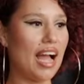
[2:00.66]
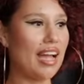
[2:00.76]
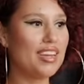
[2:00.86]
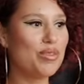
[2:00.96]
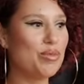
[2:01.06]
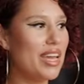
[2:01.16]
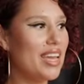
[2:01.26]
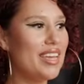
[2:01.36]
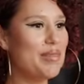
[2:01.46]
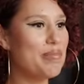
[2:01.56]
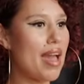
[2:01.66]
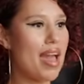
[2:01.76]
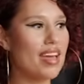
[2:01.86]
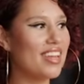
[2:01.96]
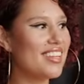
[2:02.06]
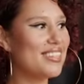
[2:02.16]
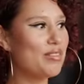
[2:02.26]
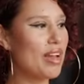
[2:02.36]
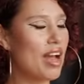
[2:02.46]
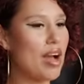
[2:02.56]
Like, we met
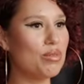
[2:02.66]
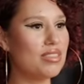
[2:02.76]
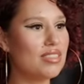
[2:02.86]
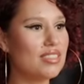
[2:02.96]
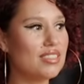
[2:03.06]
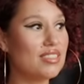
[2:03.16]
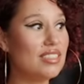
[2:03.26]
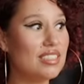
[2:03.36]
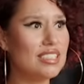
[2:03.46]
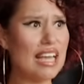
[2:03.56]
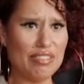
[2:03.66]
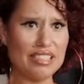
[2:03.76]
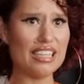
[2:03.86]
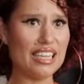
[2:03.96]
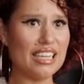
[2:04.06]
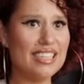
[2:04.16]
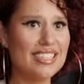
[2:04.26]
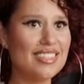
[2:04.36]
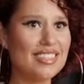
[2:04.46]
when I was 17.